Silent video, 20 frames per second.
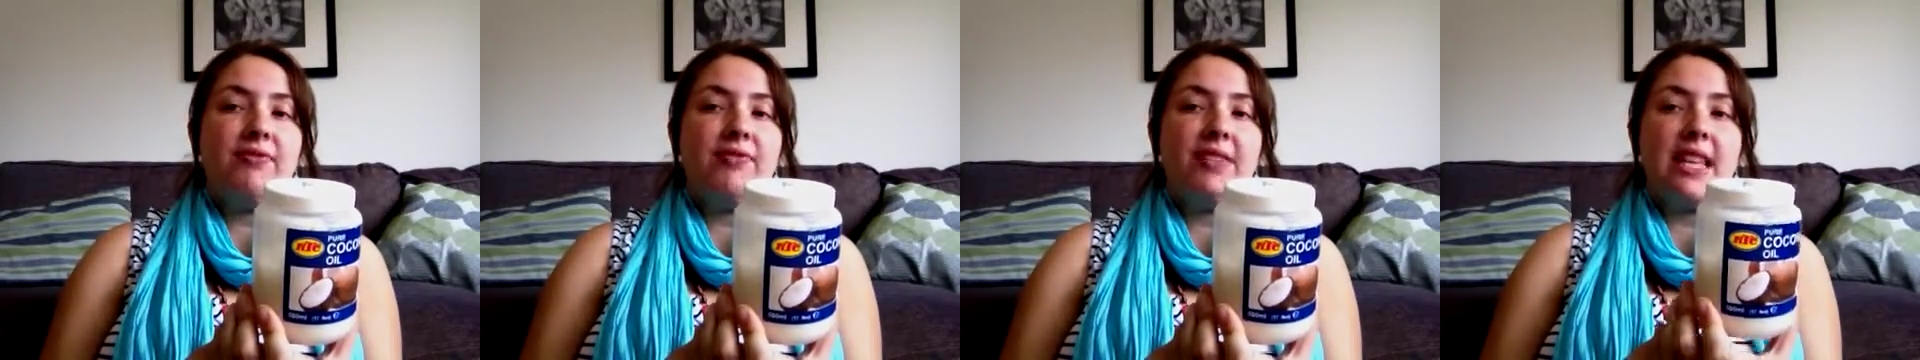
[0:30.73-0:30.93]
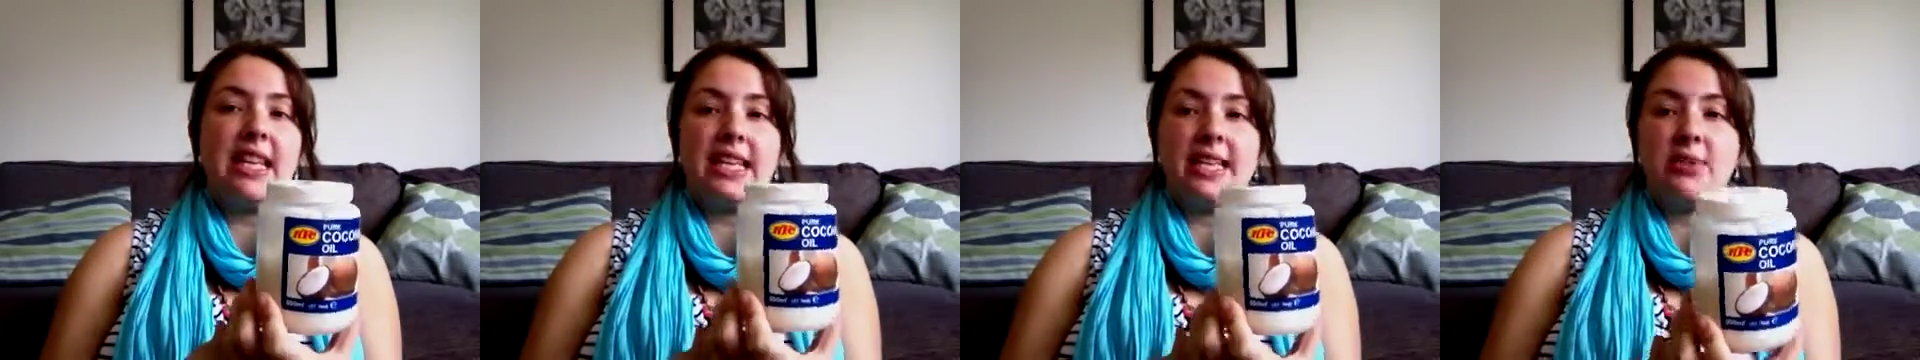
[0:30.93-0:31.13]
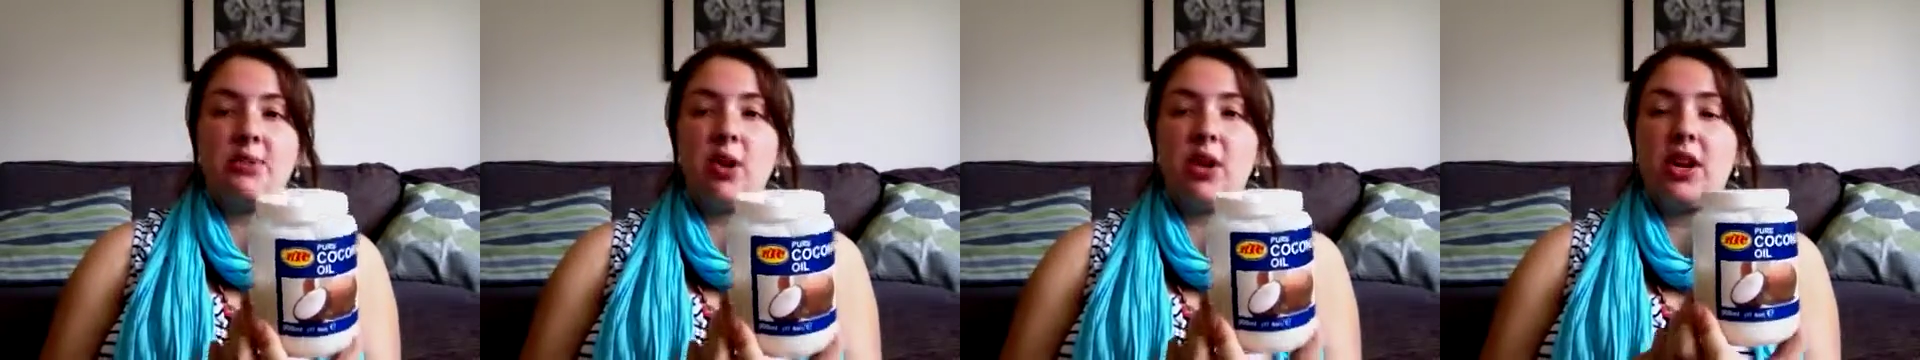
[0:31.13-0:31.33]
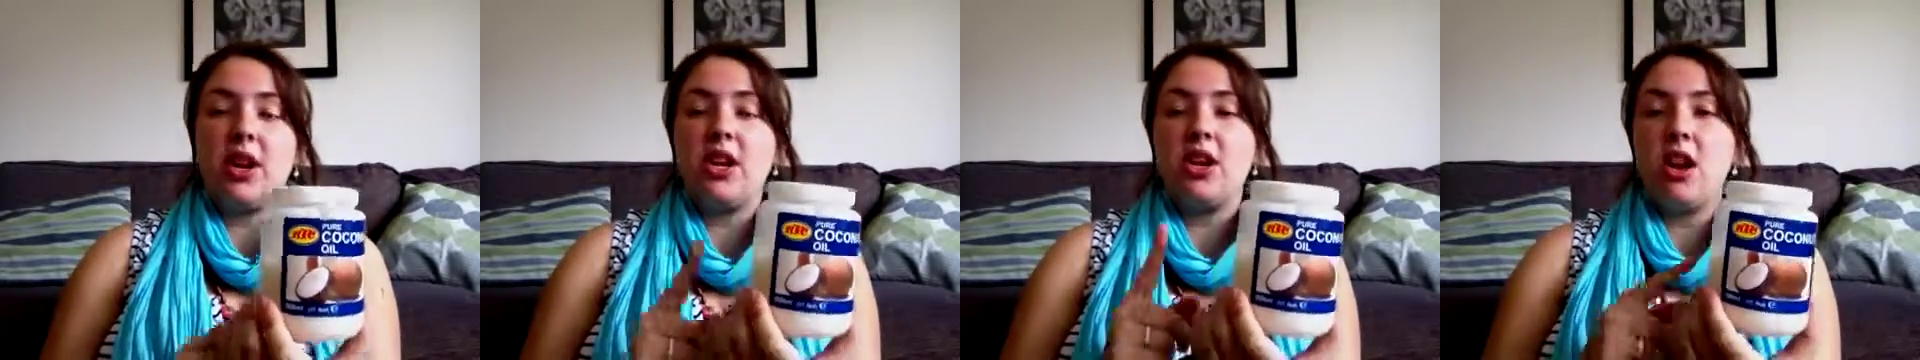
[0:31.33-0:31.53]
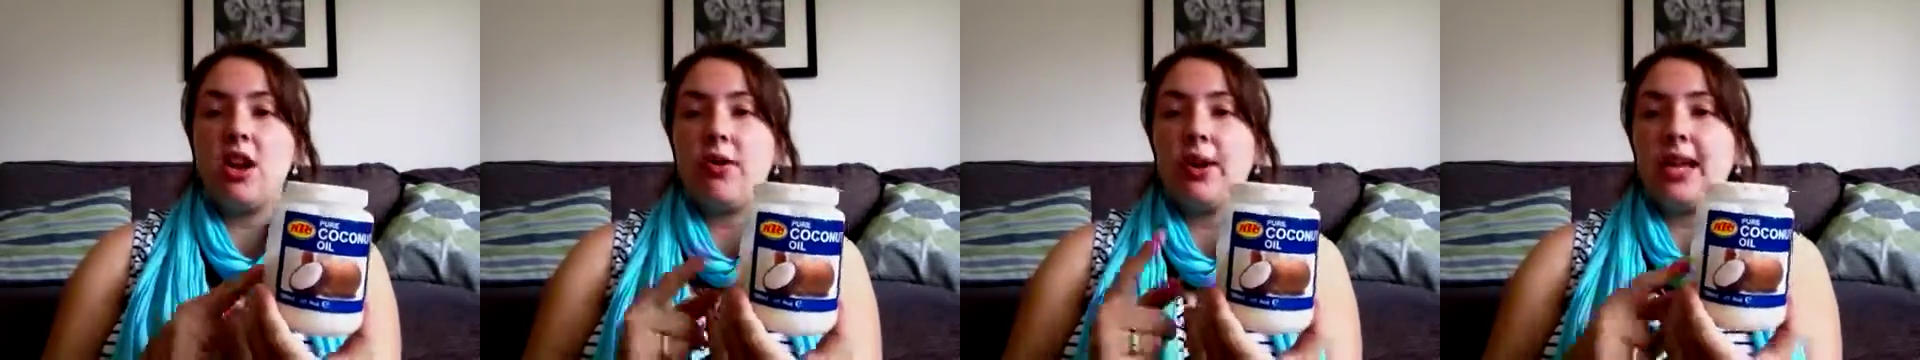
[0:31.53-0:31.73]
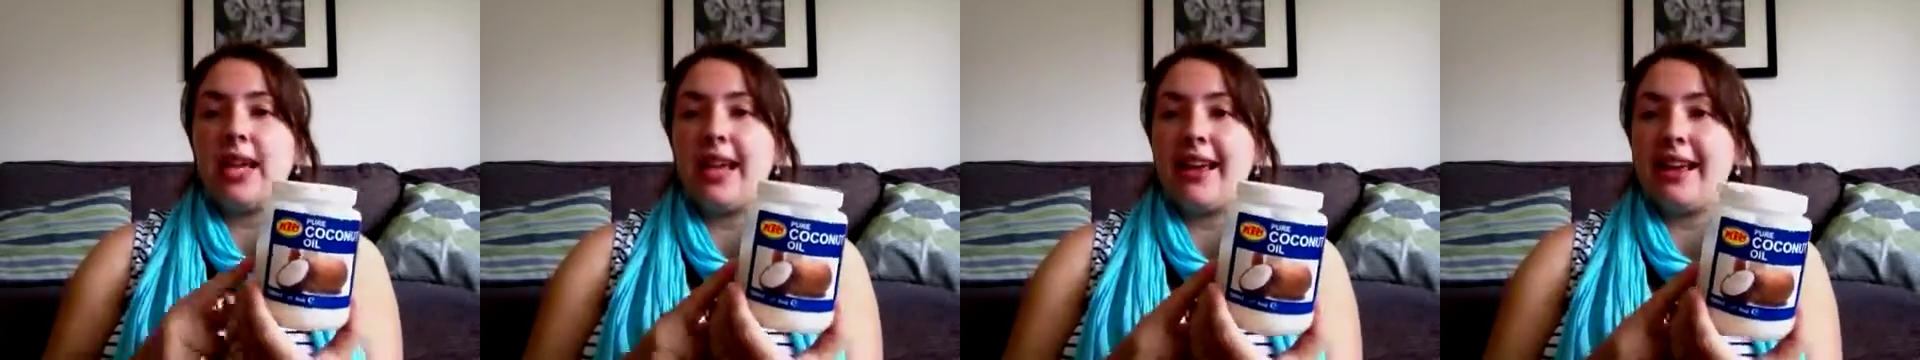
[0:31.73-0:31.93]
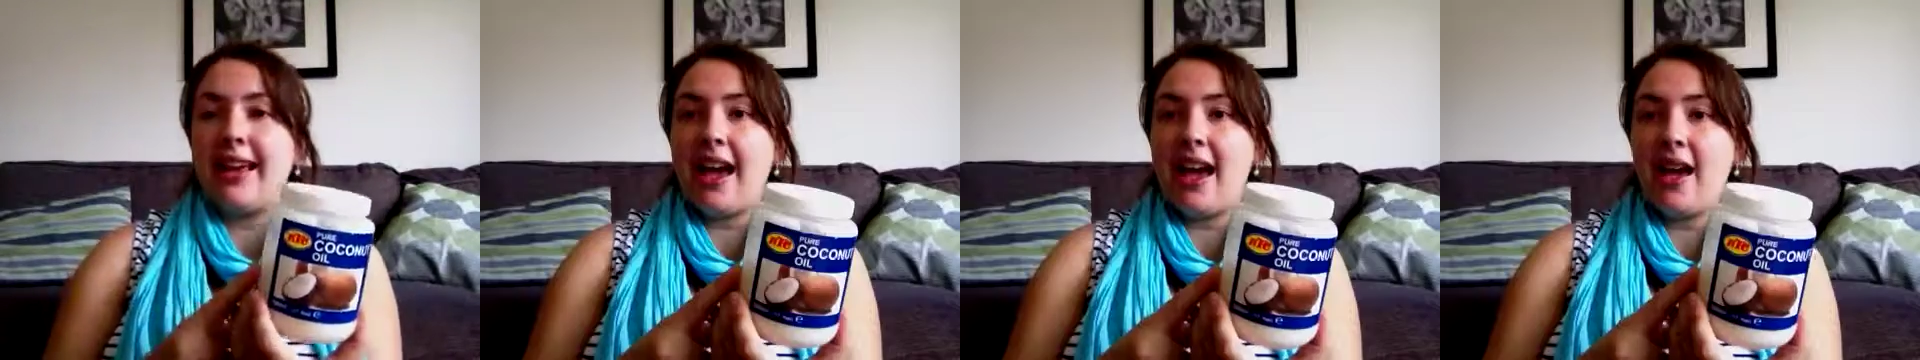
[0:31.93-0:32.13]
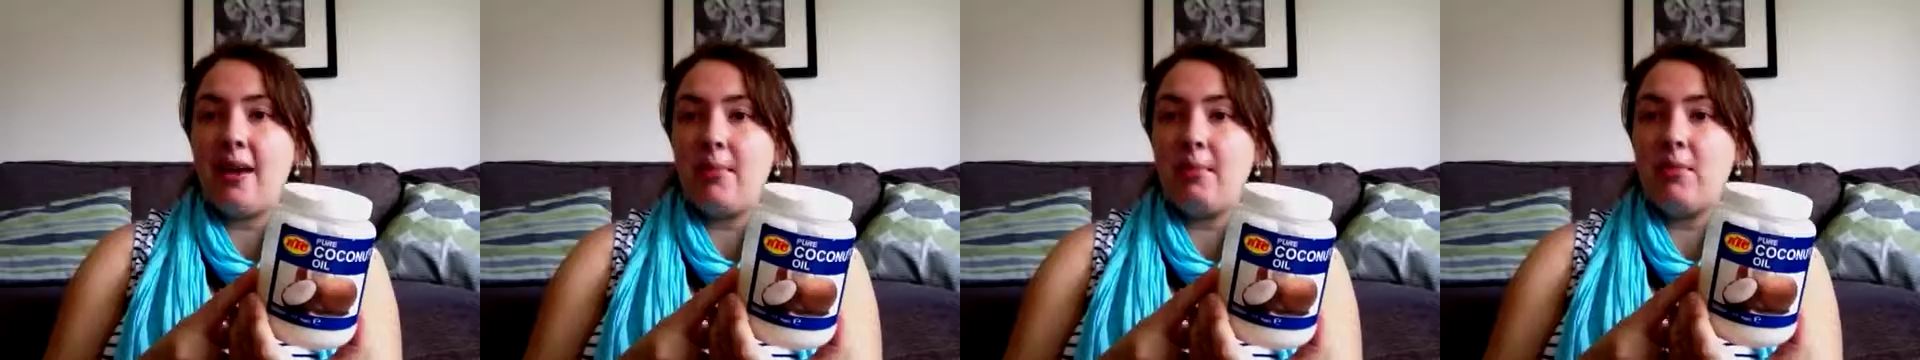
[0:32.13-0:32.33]
this one I know I can
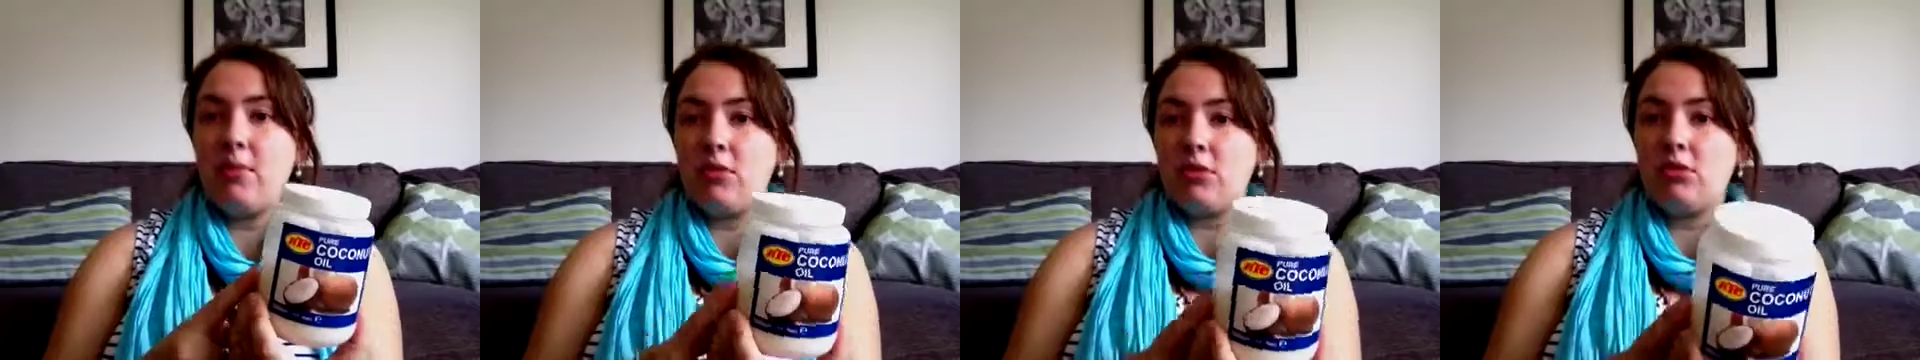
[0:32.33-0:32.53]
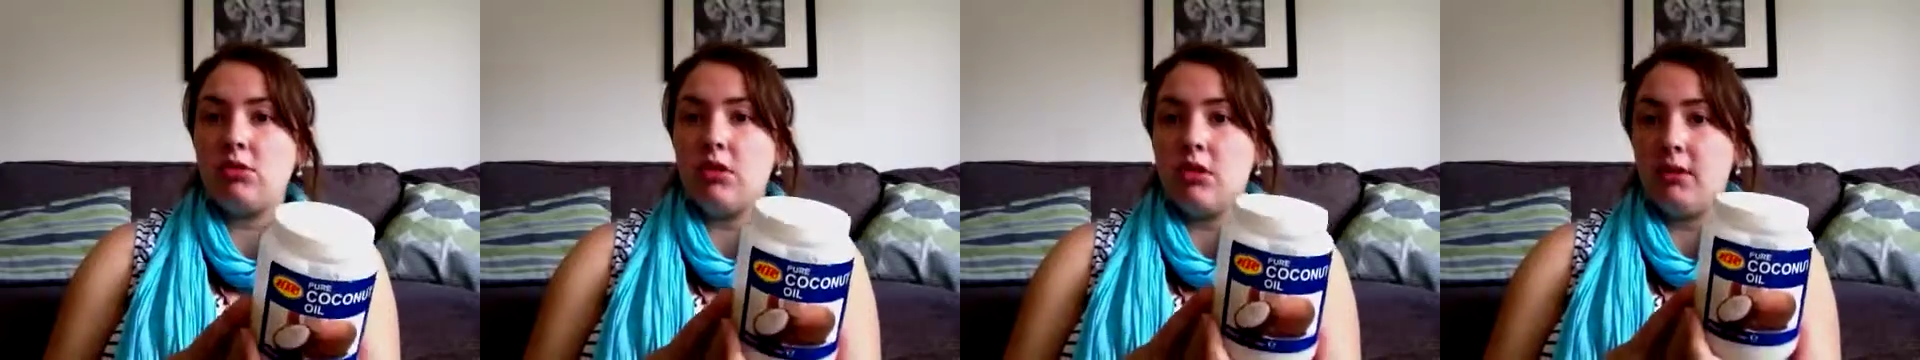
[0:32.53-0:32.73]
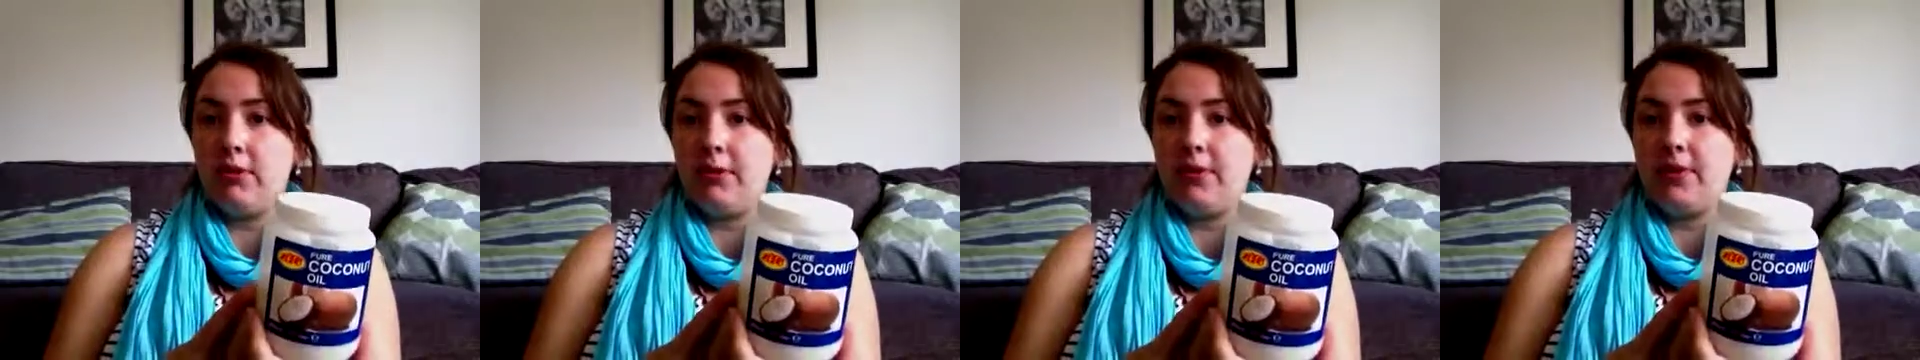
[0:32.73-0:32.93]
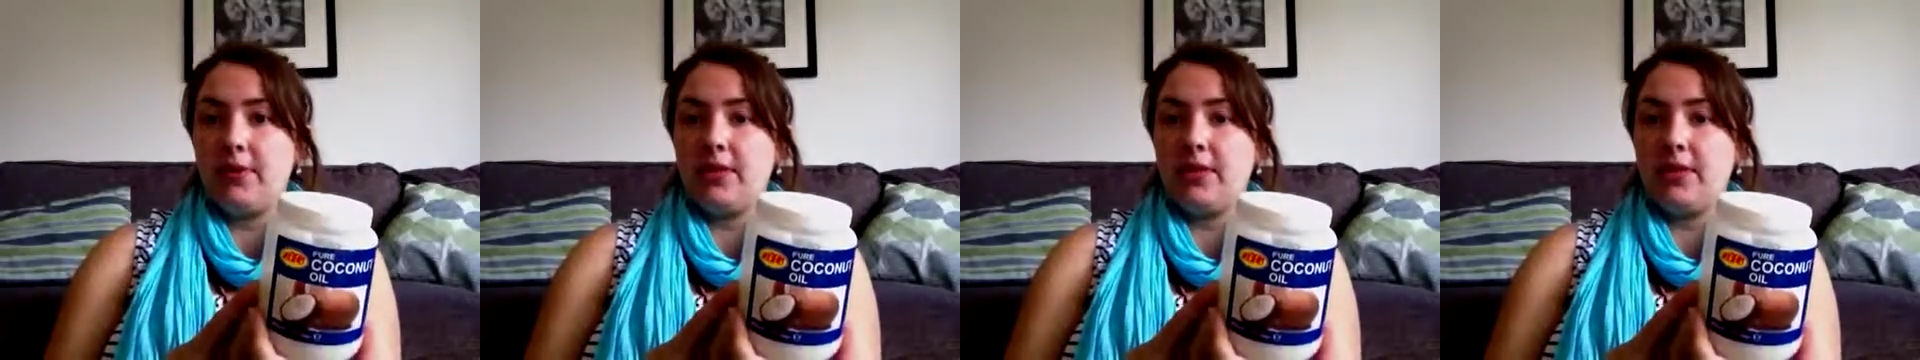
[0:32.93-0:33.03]
get more of,